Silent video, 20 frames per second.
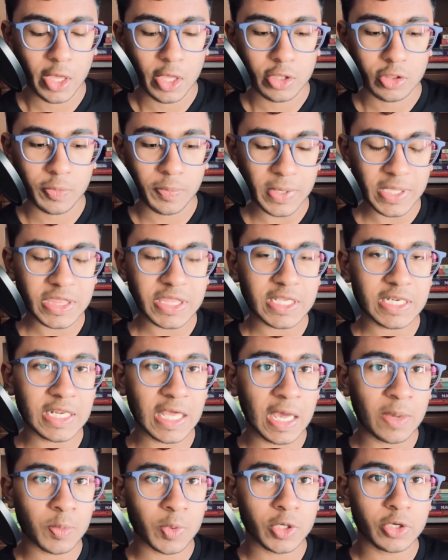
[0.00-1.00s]
So basically,
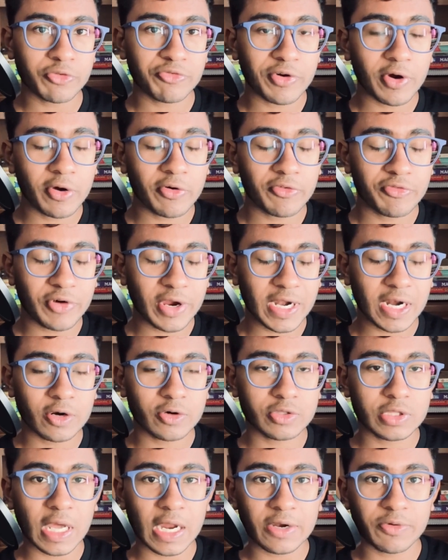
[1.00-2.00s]
I'm going to find
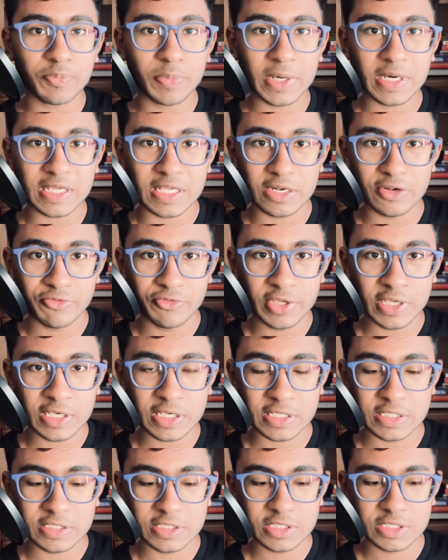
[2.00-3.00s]
out that particular
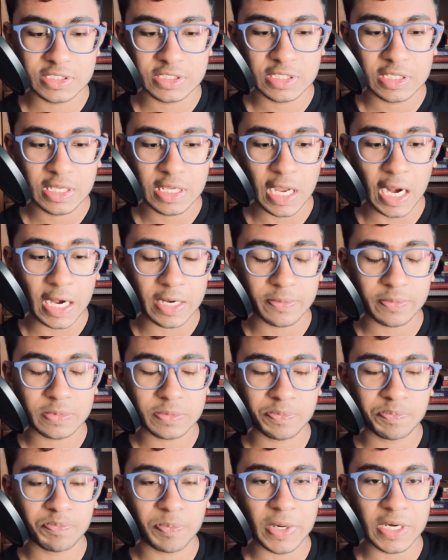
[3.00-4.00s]
weakness
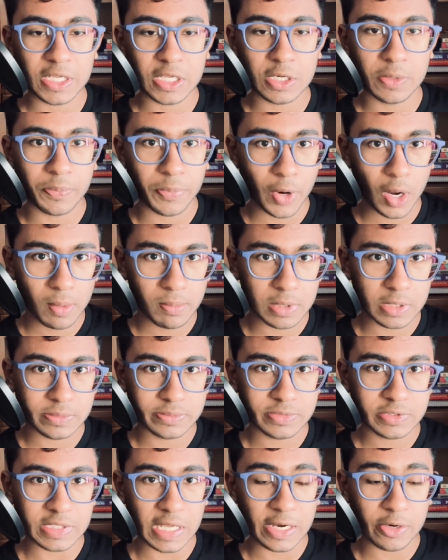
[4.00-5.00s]
and particular
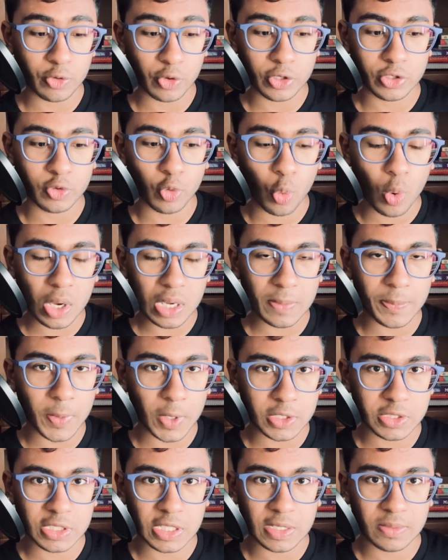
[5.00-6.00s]
problems, and I'm going to work
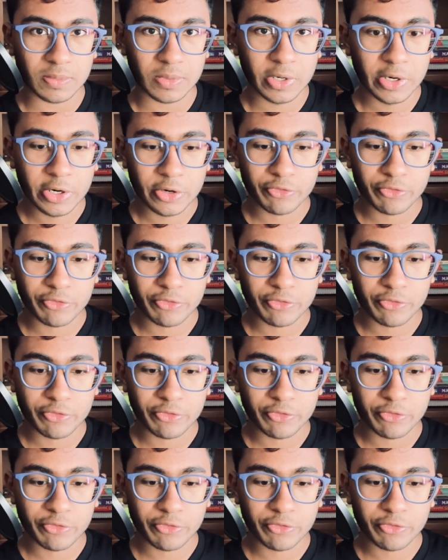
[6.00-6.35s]
upon them,